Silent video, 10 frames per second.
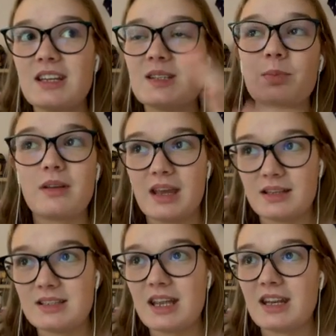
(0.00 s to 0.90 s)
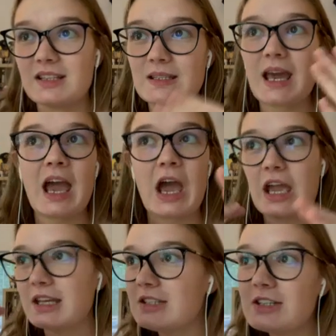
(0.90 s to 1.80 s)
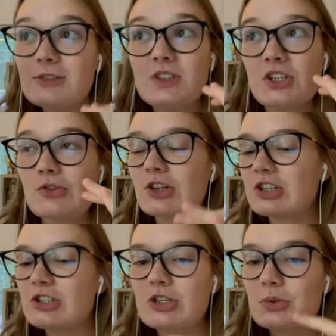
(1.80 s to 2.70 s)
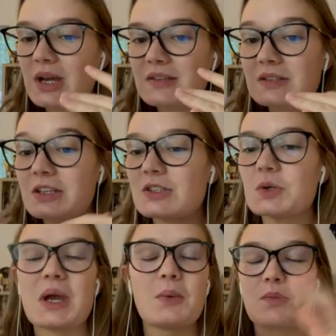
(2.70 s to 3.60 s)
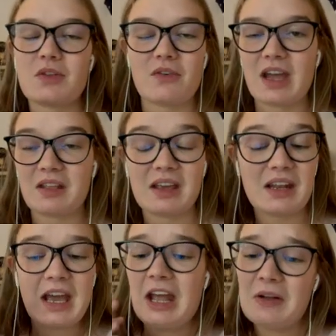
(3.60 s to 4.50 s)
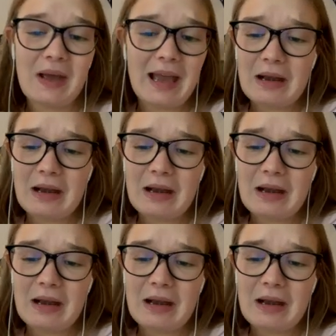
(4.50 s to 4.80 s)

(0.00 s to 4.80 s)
is a plant and it's kind of District 2-esque. So I went with Violet. I